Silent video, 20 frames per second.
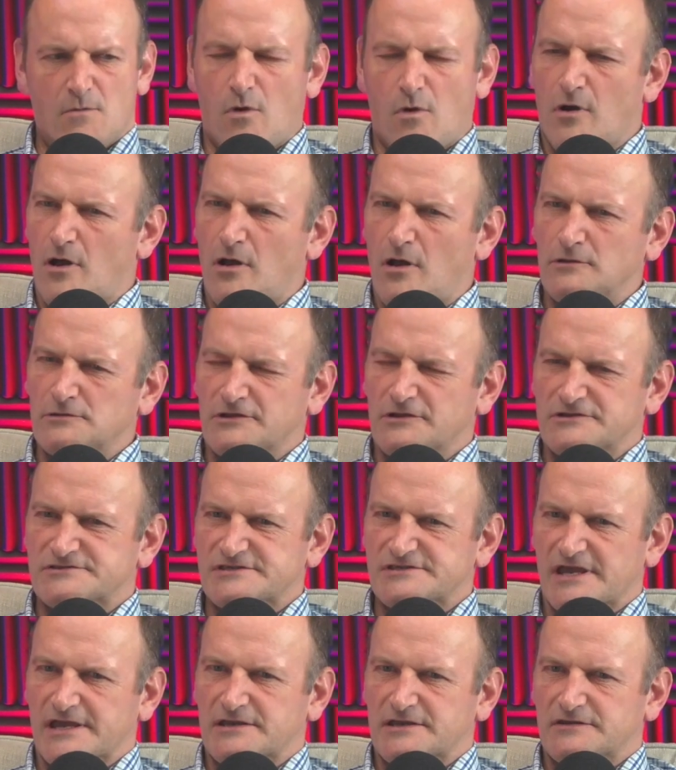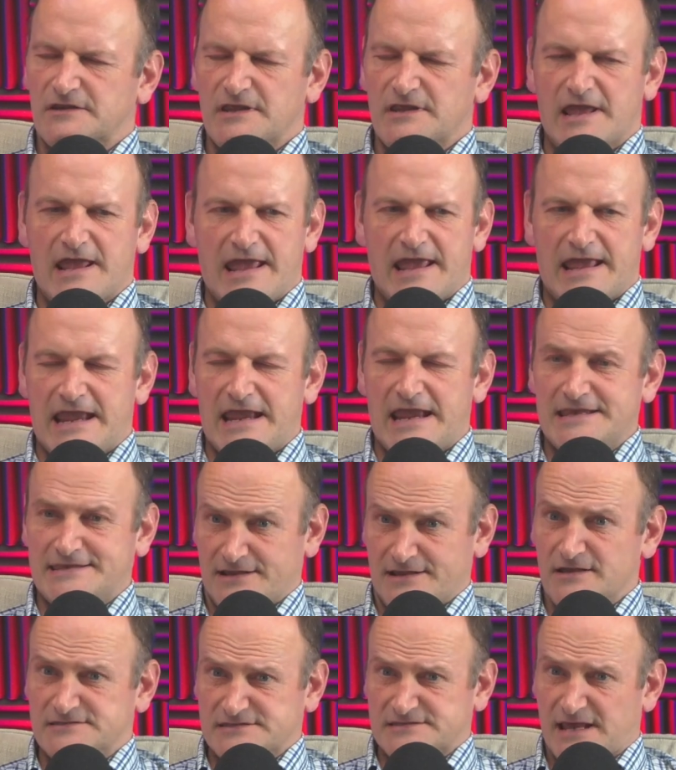Well, hold on a second. It
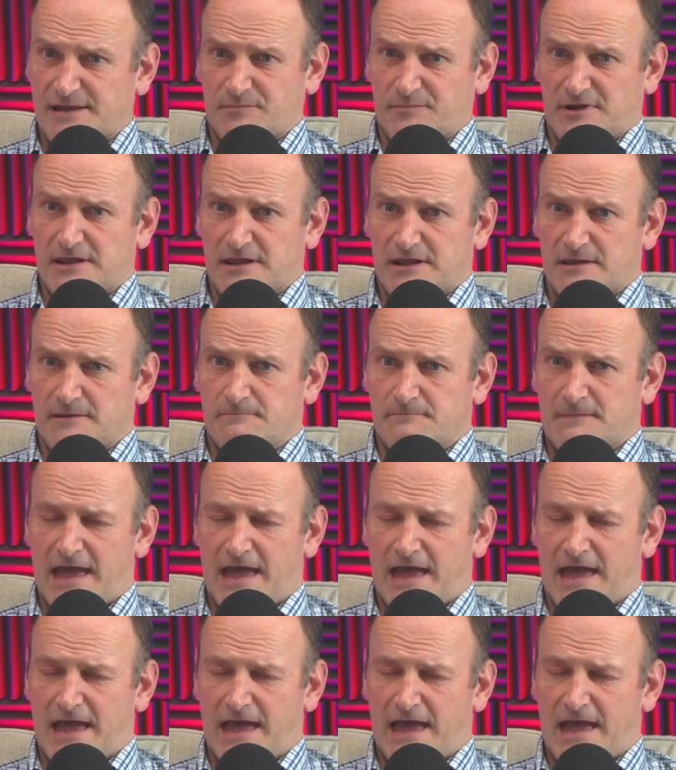does happen here.